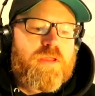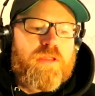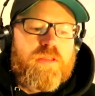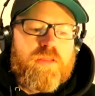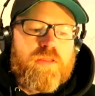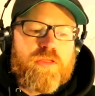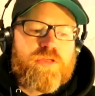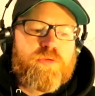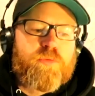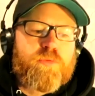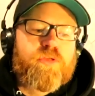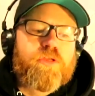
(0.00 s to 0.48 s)

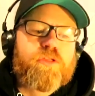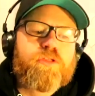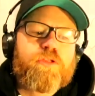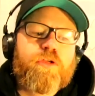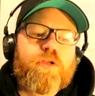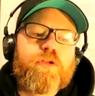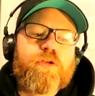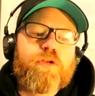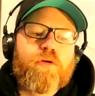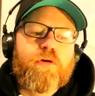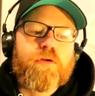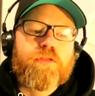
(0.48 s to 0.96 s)
This was a
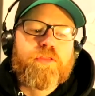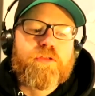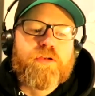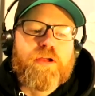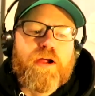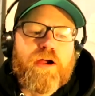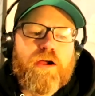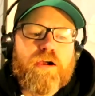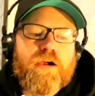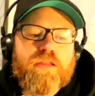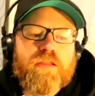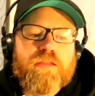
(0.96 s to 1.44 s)
new Northern
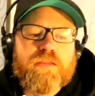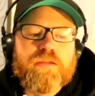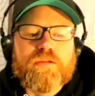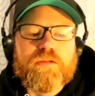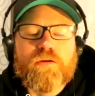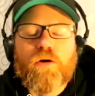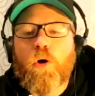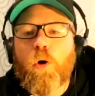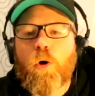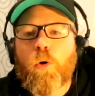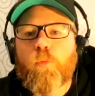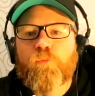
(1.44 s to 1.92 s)
Ireland,
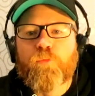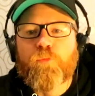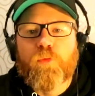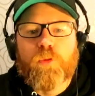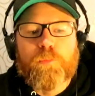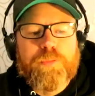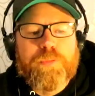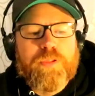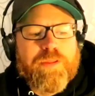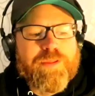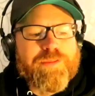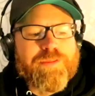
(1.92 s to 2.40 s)
a
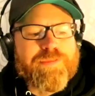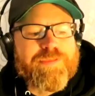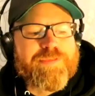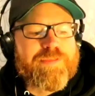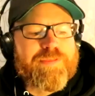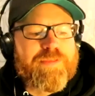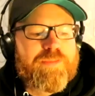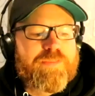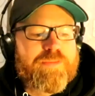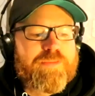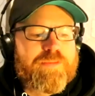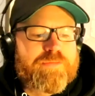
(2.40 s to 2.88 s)
hopeful place
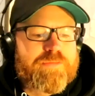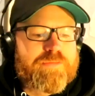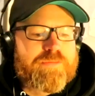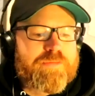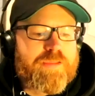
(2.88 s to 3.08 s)
in the